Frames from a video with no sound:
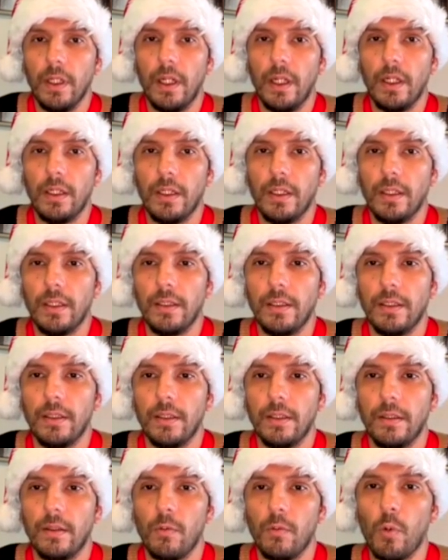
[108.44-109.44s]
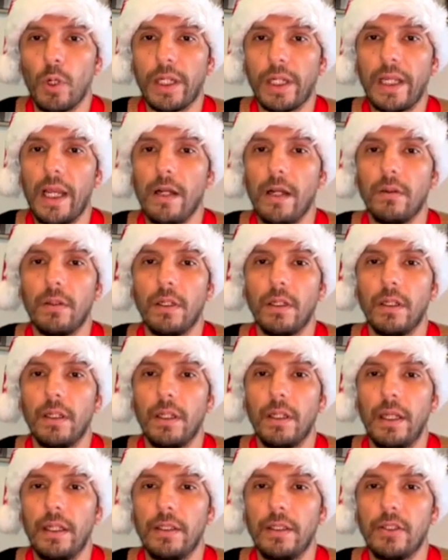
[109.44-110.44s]
uh, work out
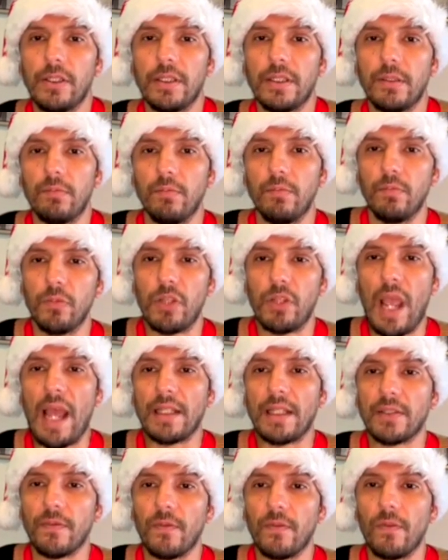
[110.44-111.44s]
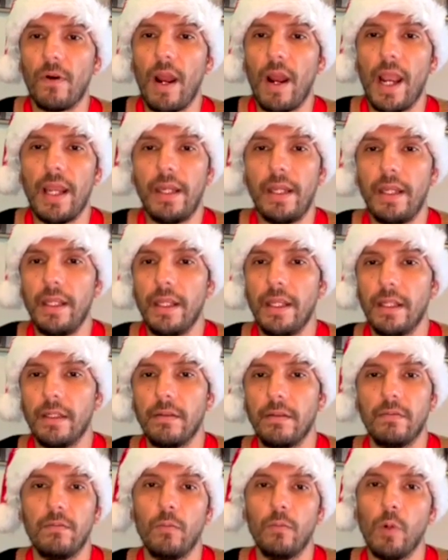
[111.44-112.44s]
and just add some variety.
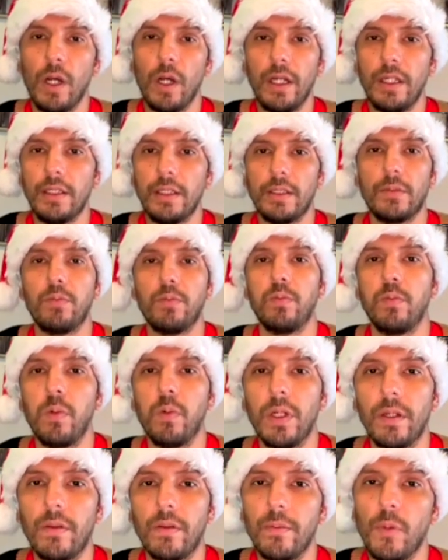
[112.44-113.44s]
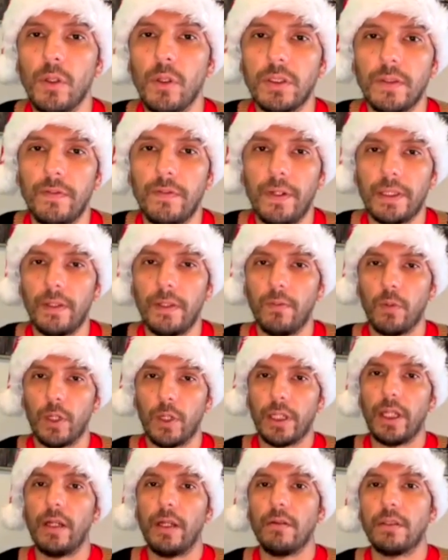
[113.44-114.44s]
And it's one of the most effective
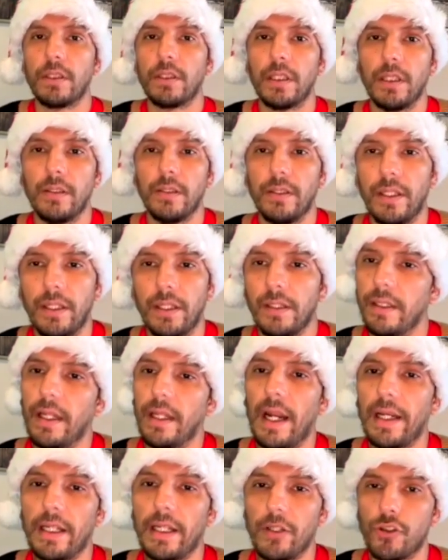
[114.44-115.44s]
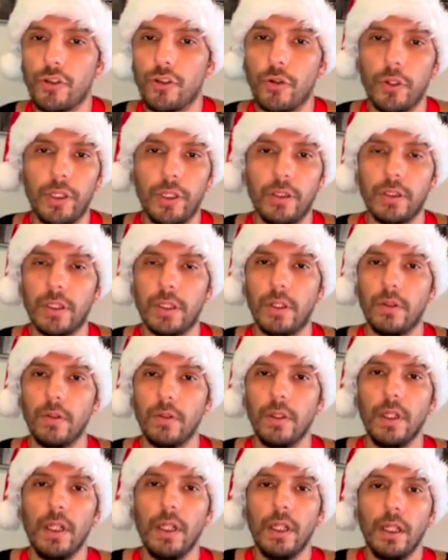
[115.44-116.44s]
workouts that I can show you.
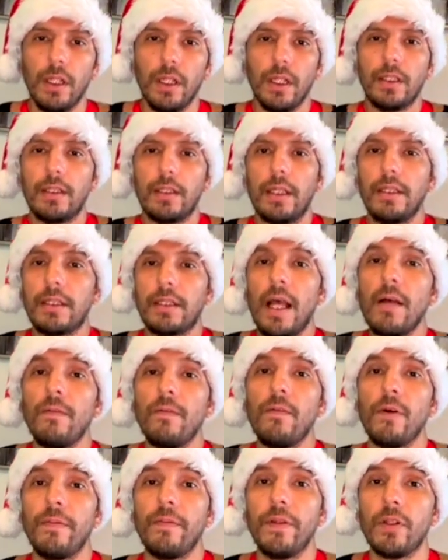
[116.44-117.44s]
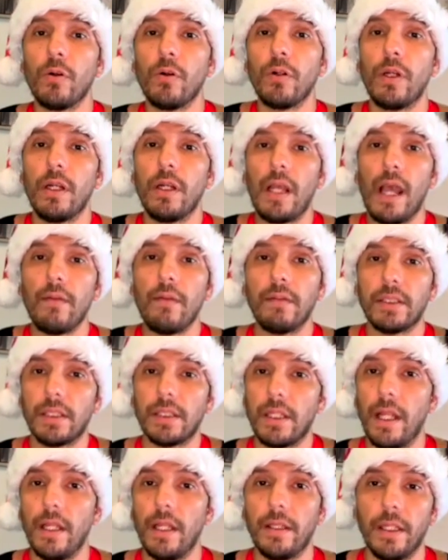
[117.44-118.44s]
So it's helpful if you don't have a
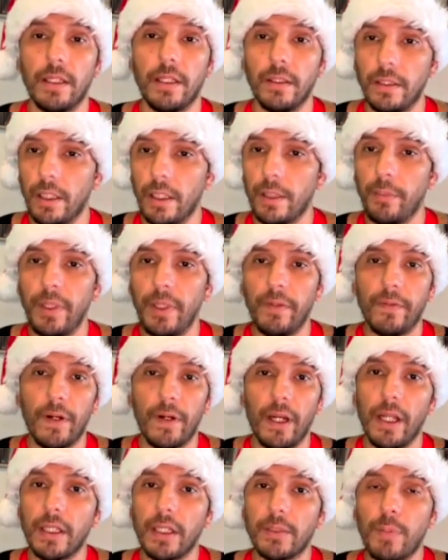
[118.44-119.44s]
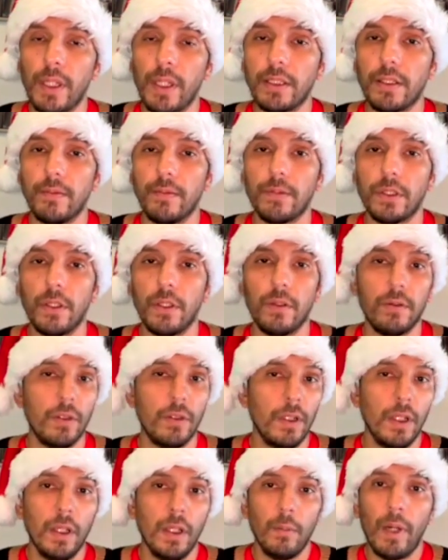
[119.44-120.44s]
sled that could be fairly expensive. So
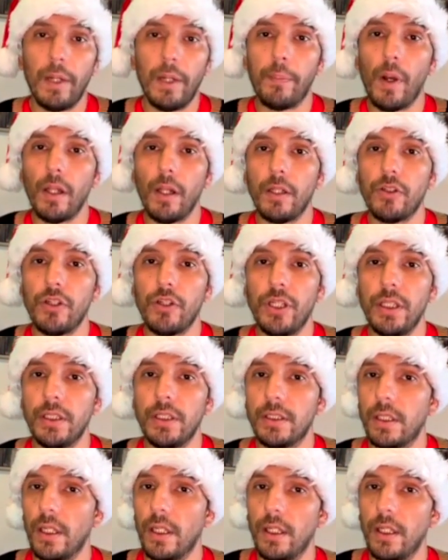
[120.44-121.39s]
my apologies.